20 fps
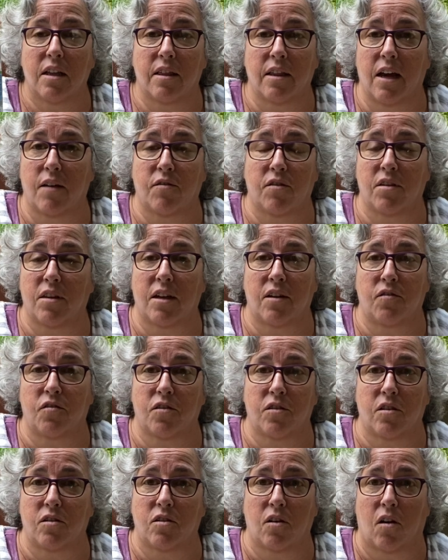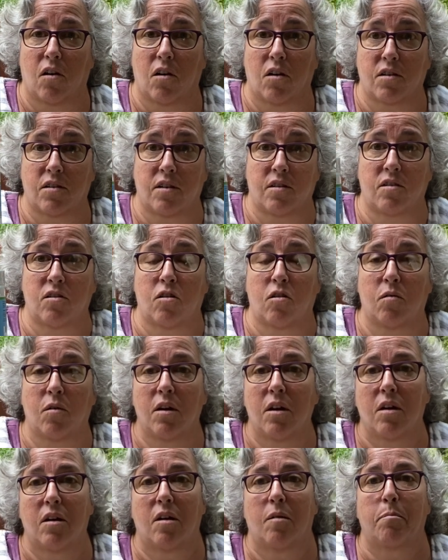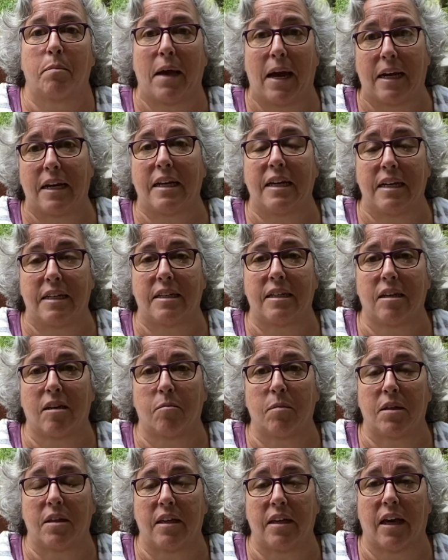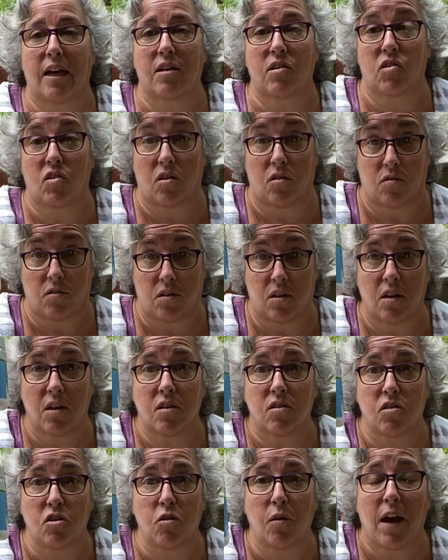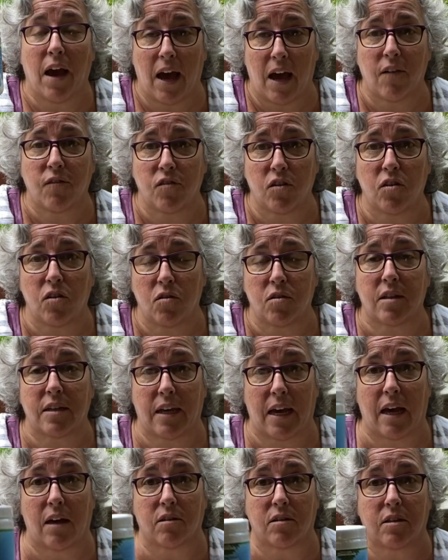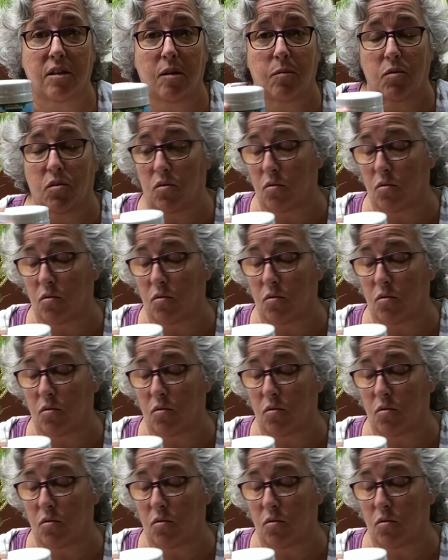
level then for the dogs. There's no magnesium in the eggshells, so you have to use a calcium